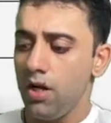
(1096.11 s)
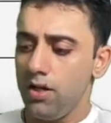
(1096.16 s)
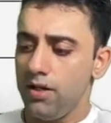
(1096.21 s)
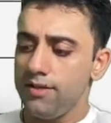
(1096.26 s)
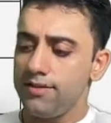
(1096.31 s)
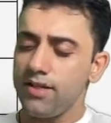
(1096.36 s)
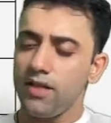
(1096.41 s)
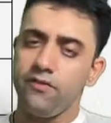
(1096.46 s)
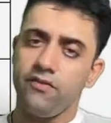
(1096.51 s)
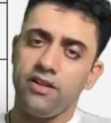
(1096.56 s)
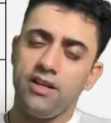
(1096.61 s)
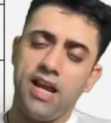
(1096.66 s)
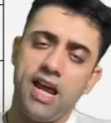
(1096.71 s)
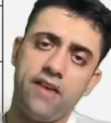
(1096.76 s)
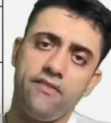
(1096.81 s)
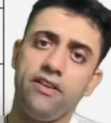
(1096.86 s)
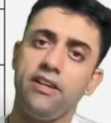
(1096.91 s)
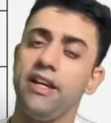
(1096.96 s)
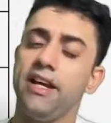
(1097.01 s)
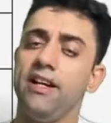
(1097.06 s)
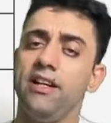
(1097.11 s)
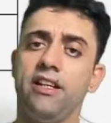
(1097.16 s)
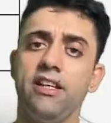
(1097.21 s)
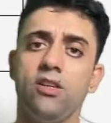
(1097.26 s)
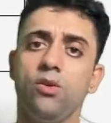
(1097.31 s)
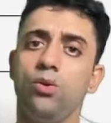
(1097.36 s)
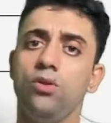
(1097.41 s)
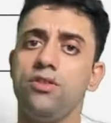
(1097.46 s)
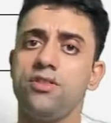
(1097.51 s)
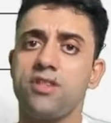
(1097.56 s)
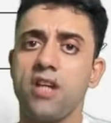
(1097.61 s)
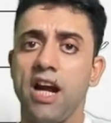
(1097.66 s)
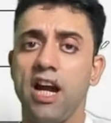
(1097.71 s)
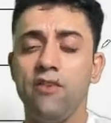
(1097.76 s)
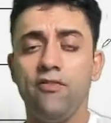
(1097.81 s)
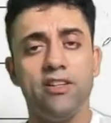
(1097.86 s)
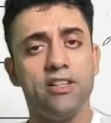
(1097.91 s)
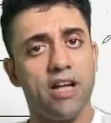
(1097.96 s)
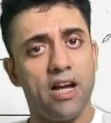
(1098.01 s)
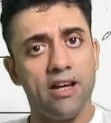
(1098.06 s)
Someone having 8-year-old
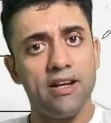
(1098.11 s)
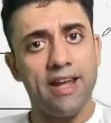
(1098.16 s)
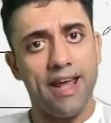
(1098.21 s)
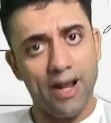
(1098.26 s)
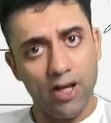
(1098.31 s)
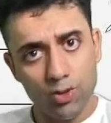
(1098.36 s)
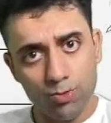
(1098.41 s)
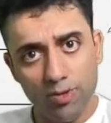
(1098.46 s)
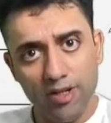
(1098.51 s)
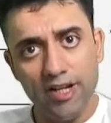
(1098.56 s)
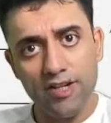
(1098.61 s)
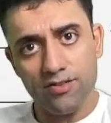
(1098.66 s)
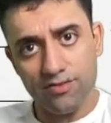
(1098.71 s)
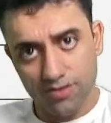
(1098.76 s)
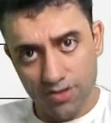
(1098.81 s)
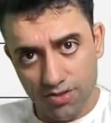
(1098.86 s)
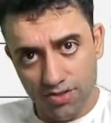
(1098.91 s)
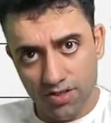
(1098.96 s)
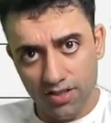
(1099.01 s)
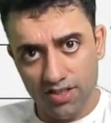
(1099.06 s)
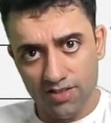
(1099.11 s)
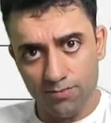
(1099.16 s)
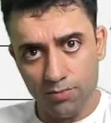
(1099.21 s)
child with unexplained seizures,